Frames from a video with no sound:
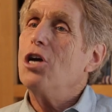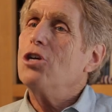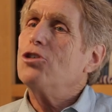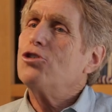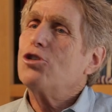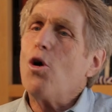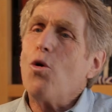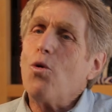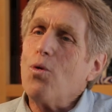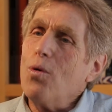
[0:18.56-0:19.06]

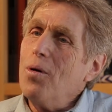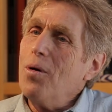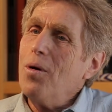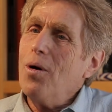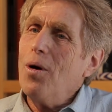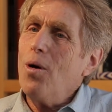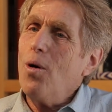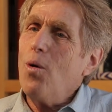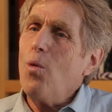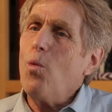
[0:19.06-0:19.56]
So,
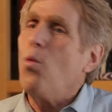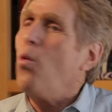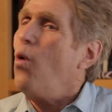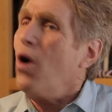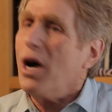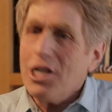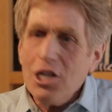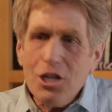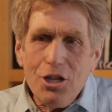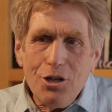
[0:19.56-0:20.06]

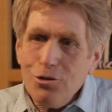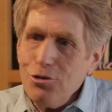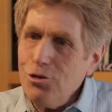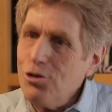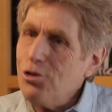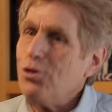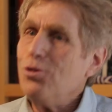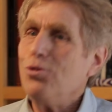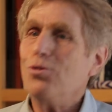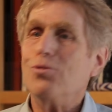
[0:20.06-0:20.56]
what do you
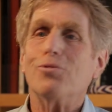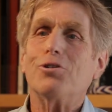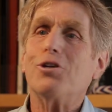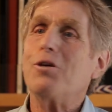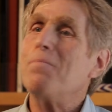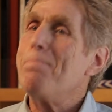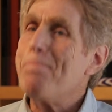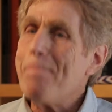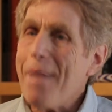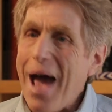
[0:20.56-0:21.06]
do
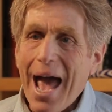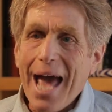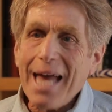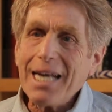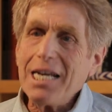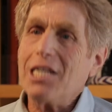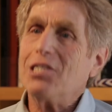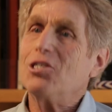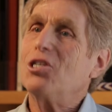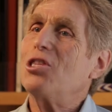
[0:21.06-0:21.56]
to
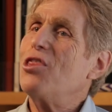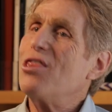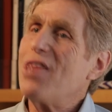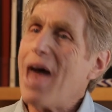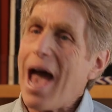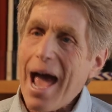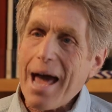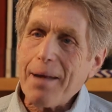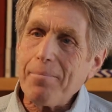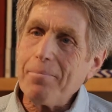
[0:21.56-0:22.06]
manage
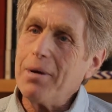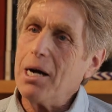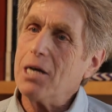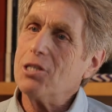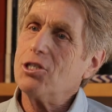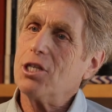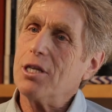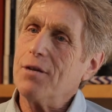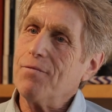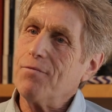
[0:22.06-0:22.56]
that
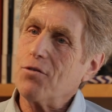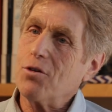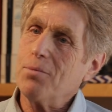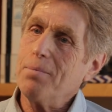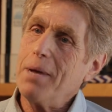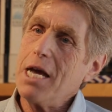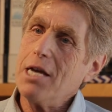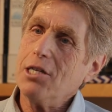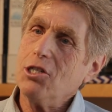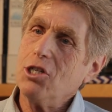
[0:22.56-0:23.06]
much
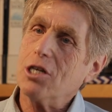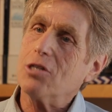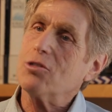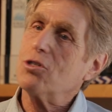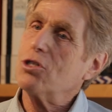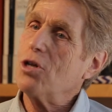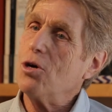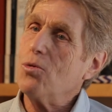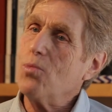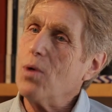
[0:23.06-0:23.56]
information?
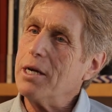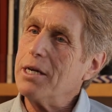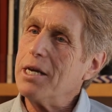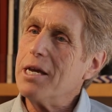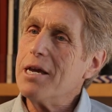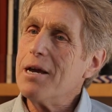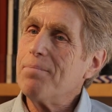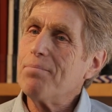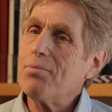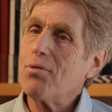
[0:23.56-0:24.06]
So, what
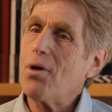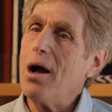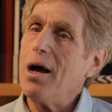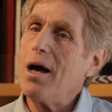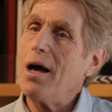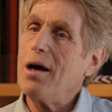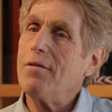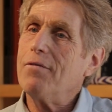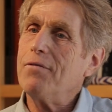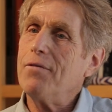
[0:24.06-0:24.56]

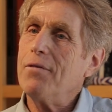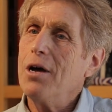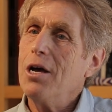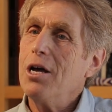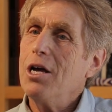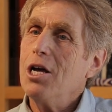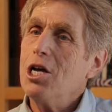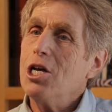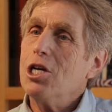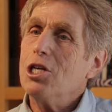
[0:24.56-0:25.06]
improv
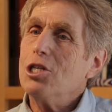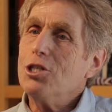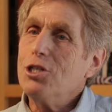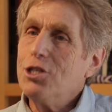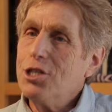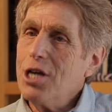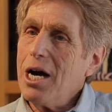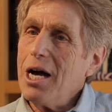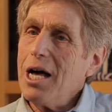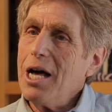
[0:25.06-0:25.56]

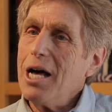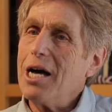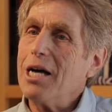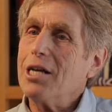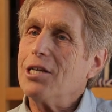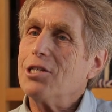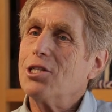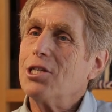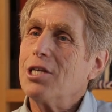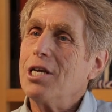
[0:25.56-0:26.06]

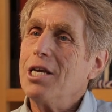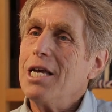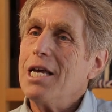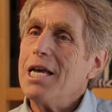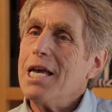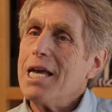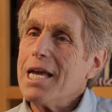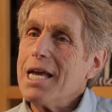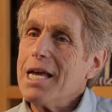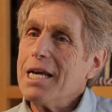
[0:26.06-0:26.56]
does,
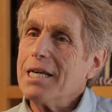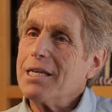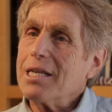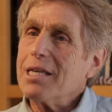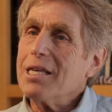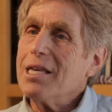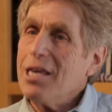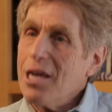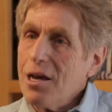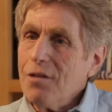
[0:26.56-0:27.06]

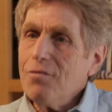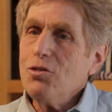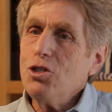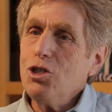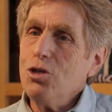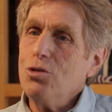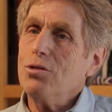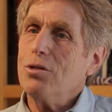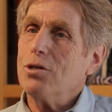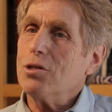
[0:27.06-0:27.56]
it
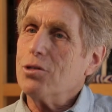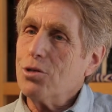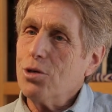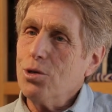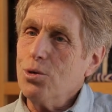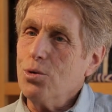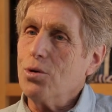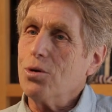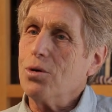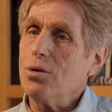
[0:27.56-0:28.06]
gives you the
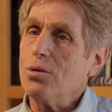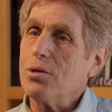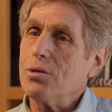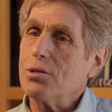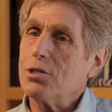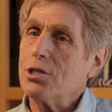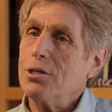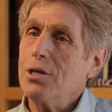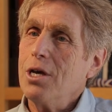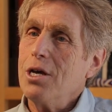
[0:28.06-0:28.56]

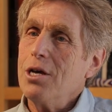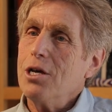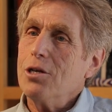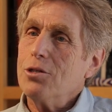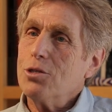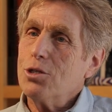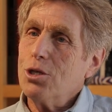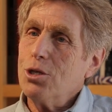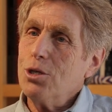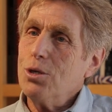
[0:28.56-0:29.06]
tools
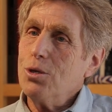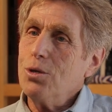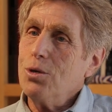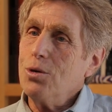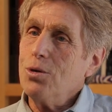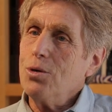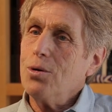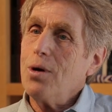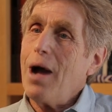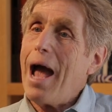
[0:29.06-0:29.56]

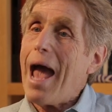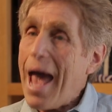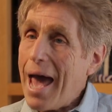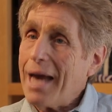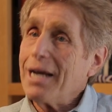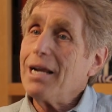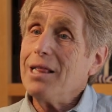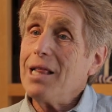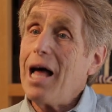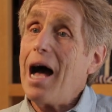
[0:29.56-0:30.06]
to
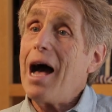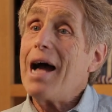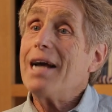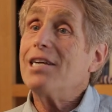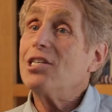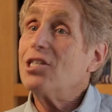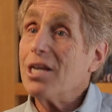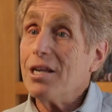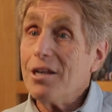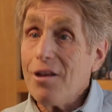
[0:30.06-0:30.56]

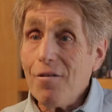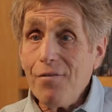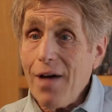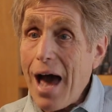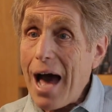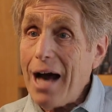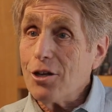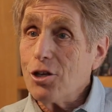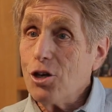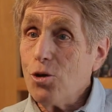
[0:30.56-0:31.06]
analyze and
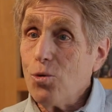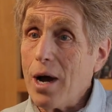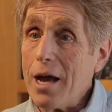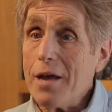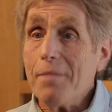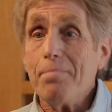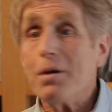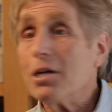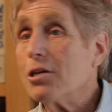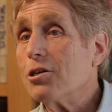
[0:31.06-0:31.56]

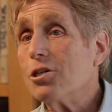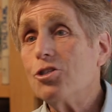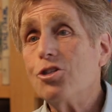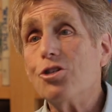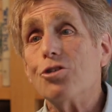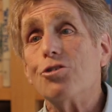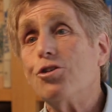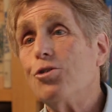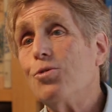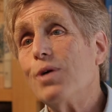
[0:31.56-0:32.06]
evaluate because
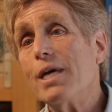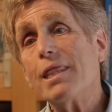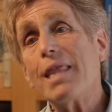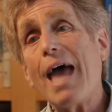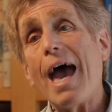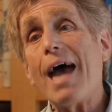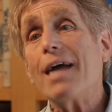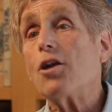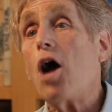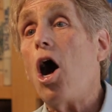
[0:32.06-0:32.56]
you're doing
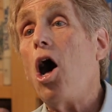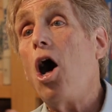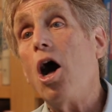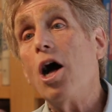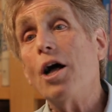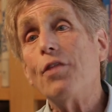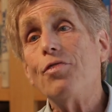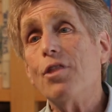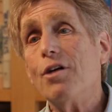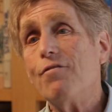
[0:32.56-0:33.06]
that
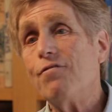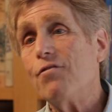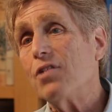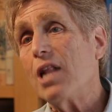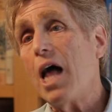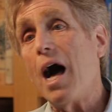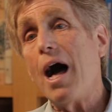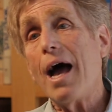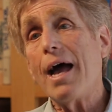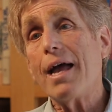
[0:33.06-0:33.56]
on the
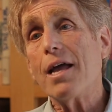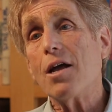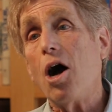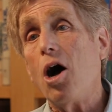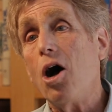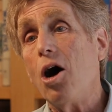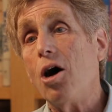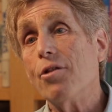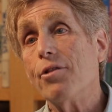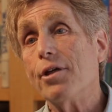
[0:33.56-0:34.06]
fly
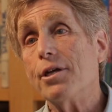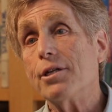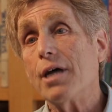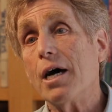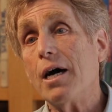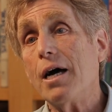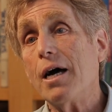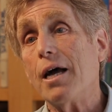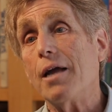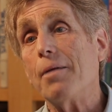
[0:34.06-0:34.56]
all the
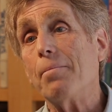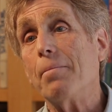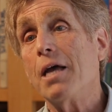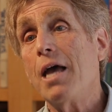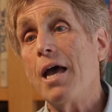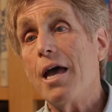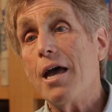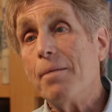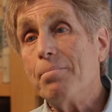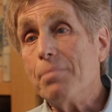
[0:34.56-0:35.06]
time.
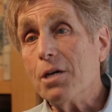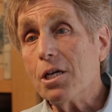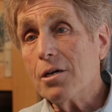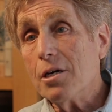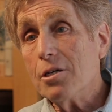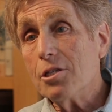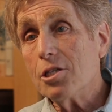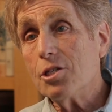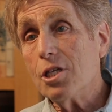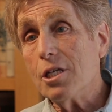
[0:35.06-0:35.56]
And
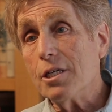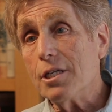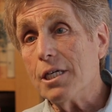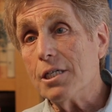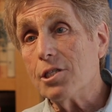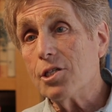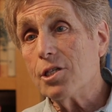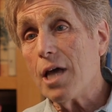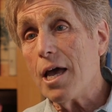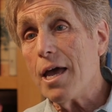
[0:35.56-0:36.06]
because it
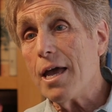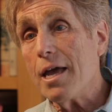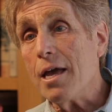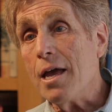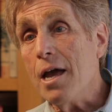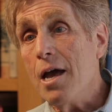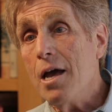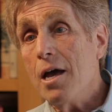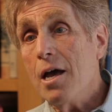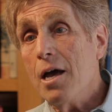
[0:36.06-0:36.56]
is
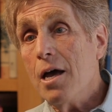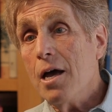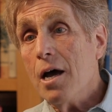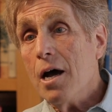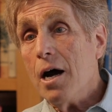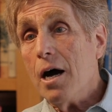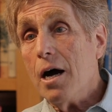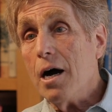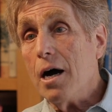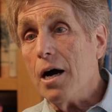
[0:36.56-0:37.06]
a
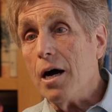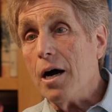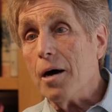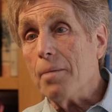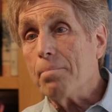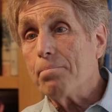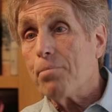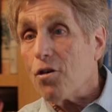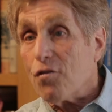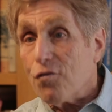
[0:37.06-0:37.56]

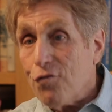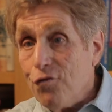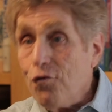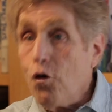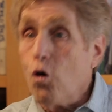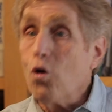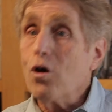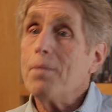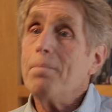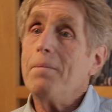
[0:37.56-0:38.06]

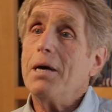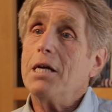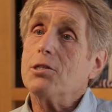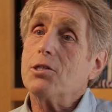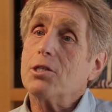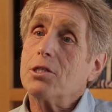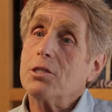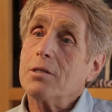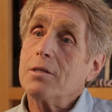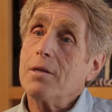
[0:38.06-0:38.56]

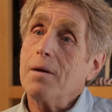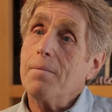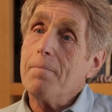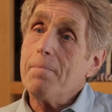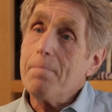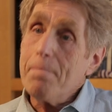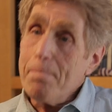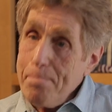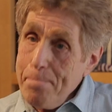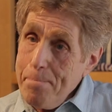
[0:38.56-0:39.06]
performance
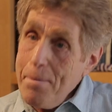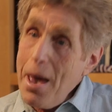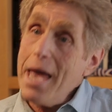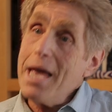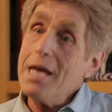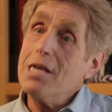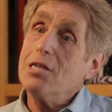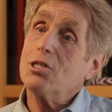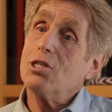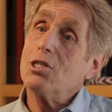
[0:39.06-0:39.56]

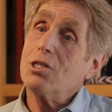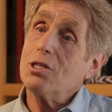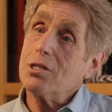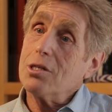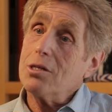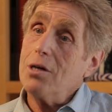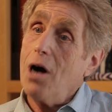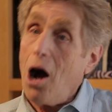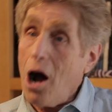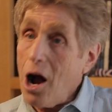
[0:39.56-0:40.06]

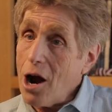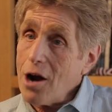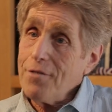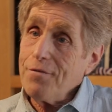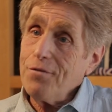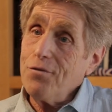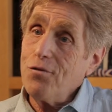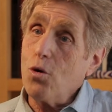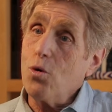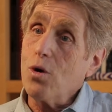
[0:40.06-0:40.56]
based
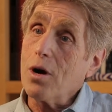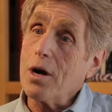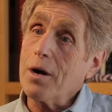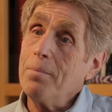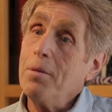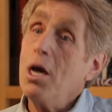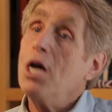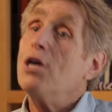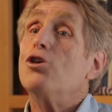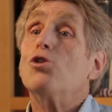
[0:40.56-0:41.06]
art
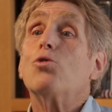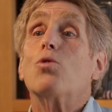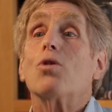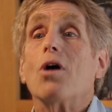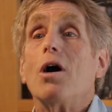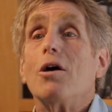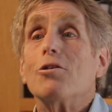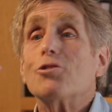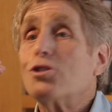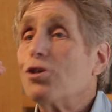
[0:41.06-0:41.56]
form, you
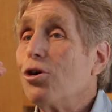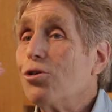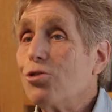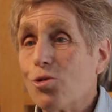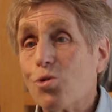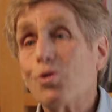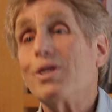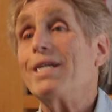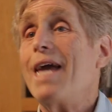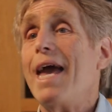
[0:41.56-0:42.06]
are also
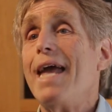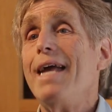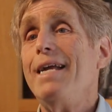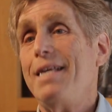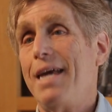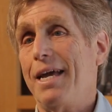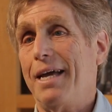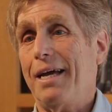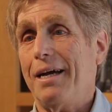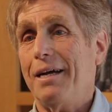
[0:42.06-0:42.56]

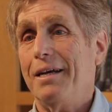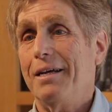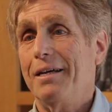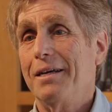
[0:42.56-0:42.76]
creating